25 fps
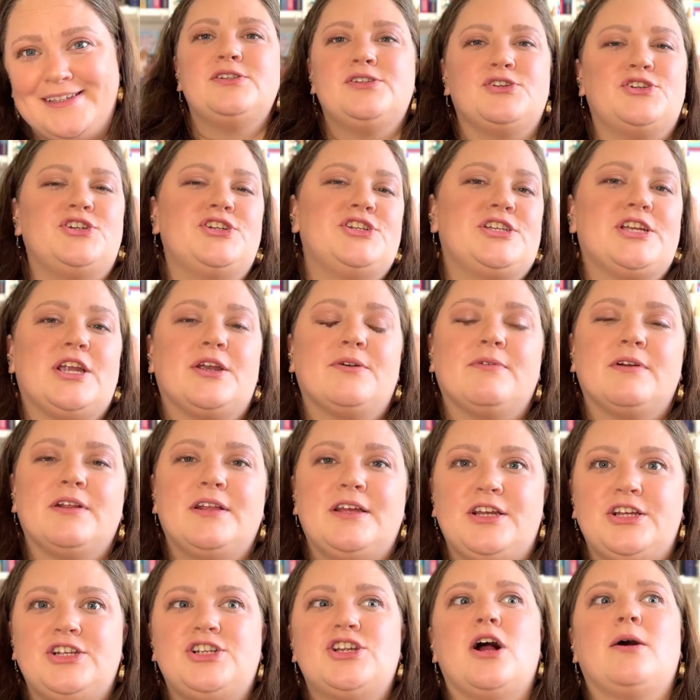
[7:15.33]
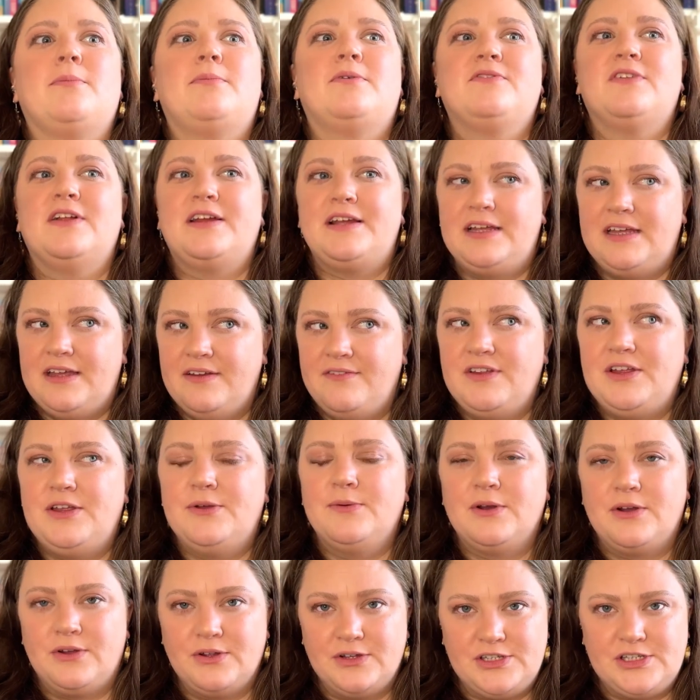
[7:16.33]
So she's done a really good job of like giving you
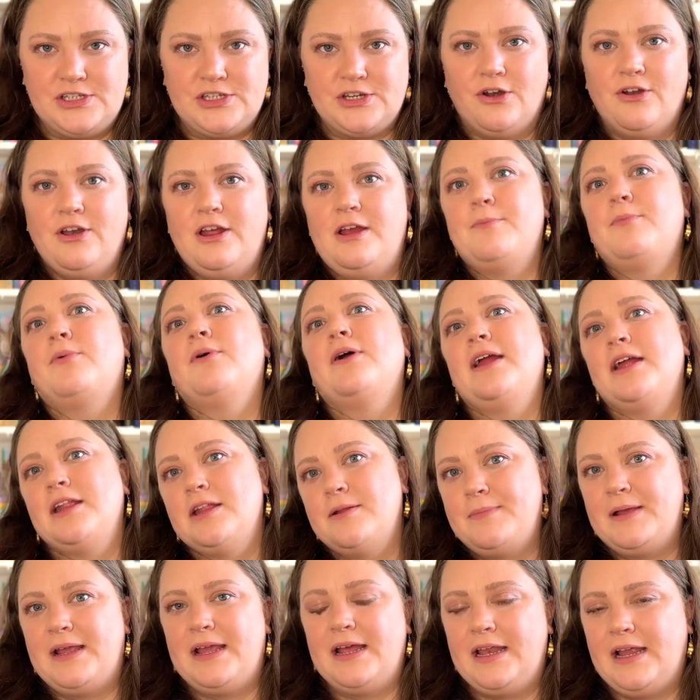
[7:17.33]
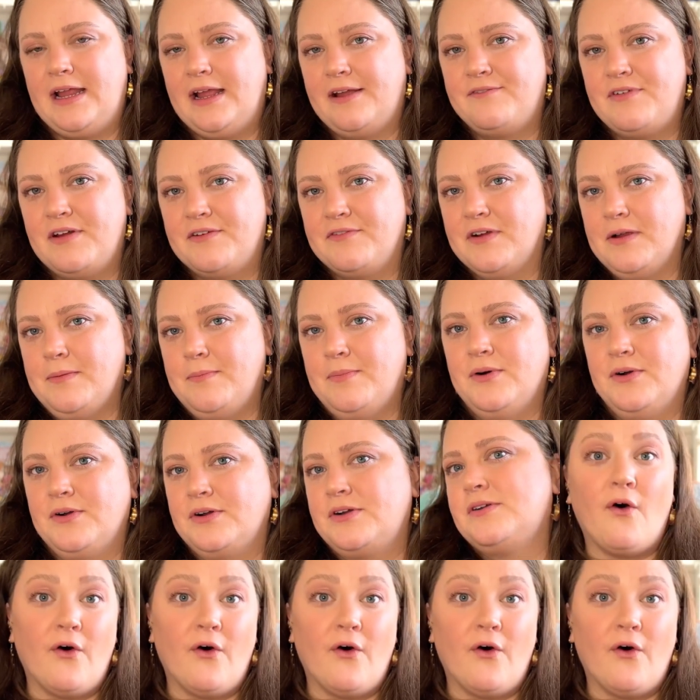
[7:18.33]
a good starting point at the beginning of every book.